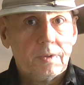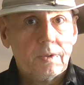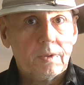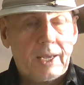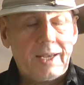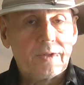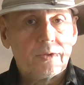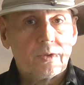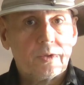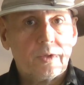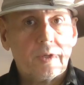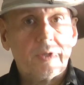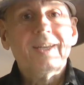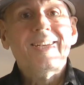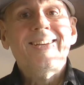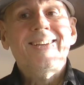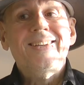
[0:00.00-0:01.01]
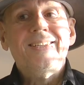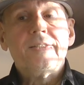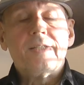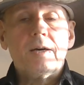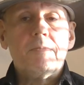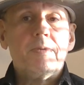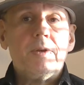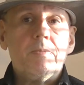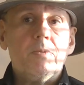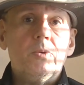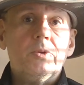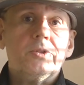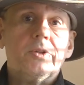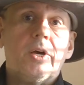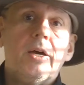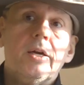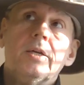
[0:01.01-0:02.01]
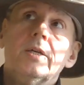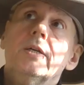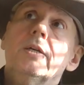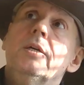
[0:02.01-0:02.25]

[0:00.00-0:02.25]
answers there. Some people will say,